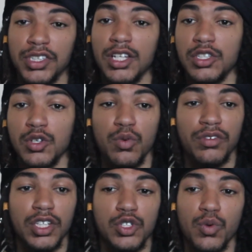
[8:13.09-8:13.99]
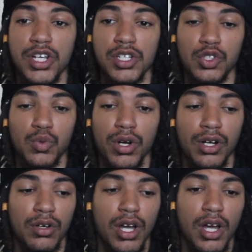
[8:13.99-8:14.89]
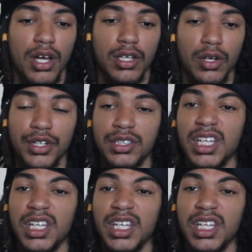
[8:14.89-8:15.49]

you with situations where they're